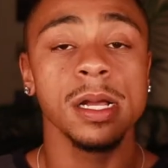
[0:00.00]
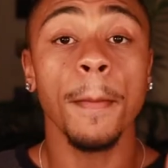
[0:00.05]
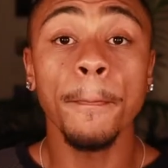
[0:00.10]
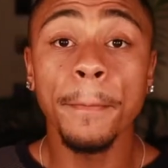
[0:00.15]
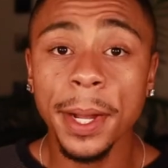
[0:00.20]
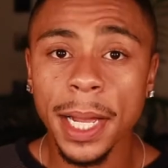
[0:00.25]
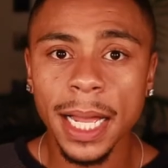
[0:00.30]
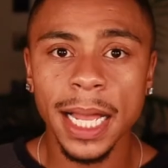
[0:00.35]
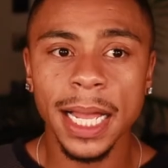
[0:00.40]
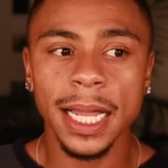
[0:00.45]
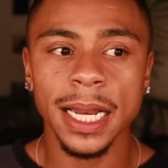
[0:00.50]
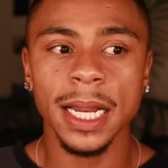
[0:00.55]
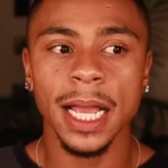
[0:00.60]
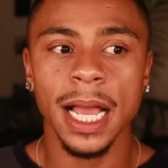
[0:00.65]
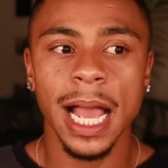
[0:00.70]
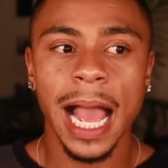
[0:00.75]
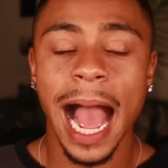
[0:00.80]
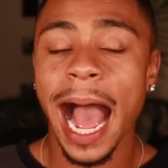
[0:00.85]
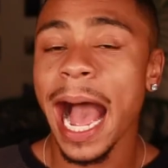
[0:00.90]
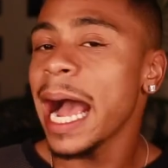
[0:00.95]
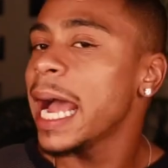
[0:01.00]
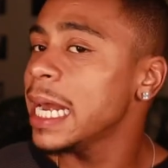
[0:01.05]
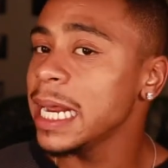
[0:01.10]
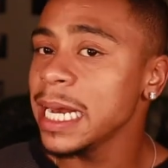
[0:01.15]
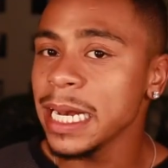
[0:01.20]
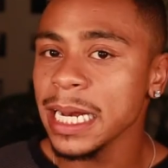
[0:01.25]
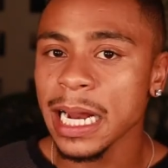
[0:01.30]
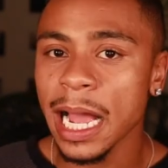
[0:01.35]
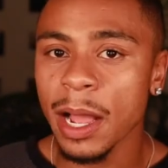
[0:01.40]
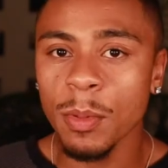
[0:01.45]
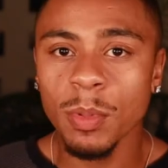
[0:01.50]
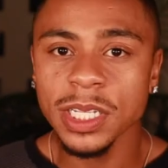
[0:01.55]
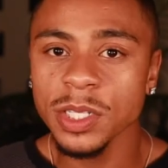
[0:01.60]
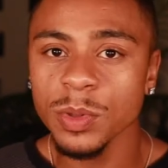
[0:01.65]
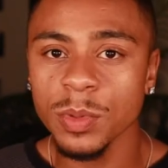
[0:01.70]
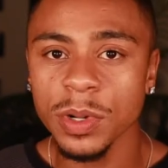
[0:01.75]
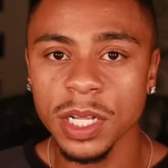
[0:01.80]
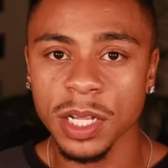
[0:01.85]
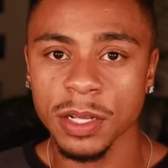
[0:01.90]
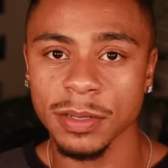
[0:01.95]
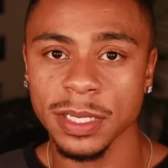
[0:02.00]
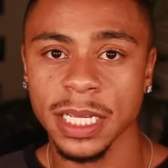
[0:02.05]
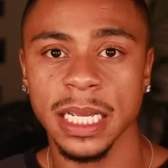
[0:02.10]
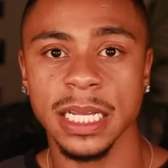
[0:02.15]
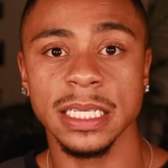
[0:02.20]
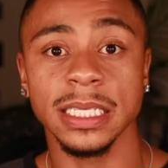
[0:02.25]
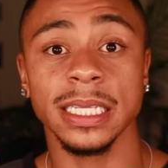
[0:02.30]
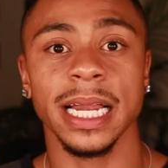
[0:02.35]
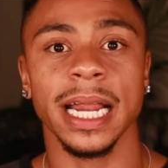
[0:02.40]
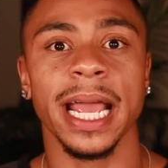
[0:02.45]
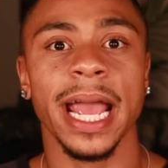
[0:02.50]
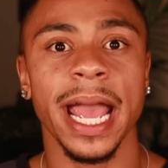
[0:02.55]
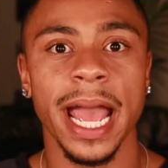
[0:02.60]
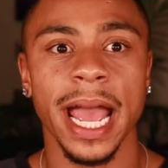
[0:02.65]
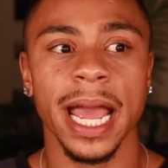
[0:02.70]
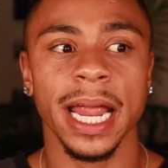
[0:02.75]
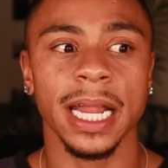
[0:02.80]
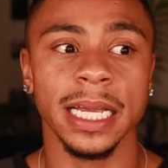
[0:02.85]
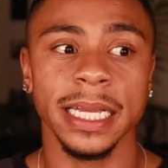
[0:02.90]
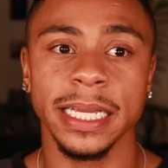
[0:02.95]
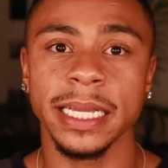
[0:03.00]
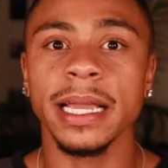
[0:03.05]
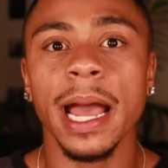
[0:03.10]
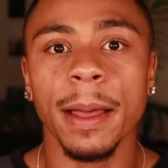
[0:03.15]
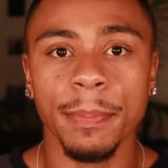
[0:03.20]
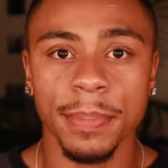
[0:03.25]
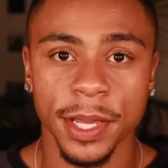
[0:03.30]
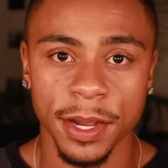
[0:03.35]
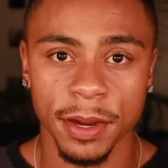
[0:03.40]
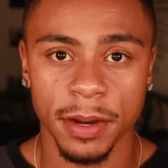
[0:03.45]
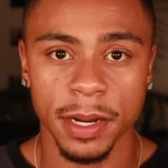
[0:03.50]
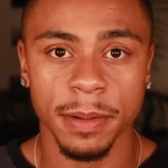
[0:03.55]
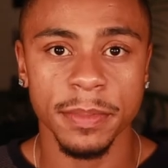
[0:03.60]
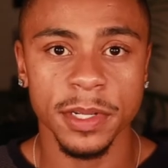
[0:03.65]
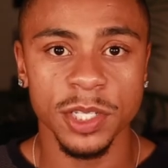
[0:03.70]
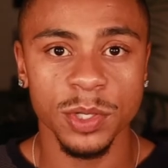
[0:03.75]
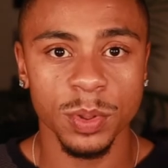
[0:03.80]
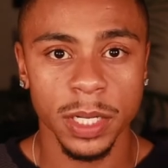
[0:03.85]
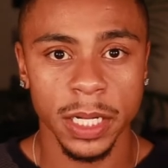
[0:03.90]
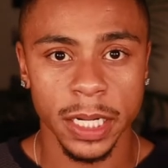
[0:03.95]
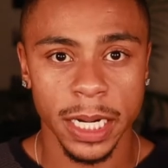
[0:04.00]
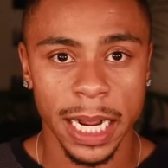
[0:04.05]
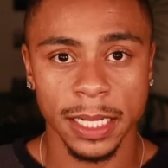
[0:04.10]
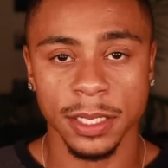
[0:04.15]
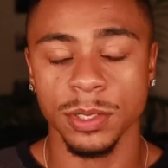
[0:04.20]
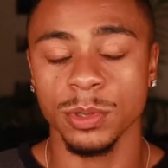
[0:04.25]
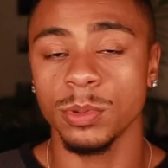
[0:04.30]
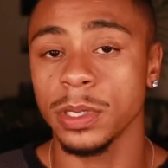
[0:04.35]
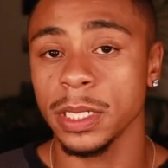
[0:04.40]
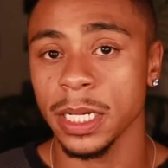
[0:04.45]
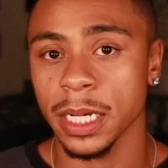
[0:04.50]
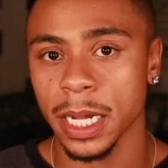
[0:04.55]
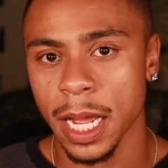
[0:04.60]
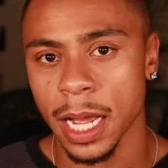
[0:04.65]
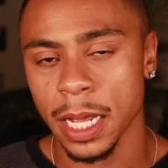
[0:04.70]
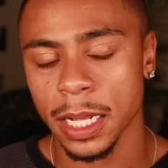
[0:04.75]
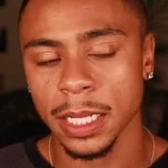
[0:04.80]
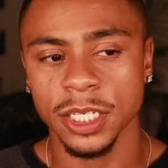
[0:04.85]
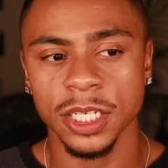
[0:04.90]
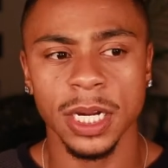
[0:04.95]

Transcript: But I wasn't one of those kids that had a gap year in between high school and college.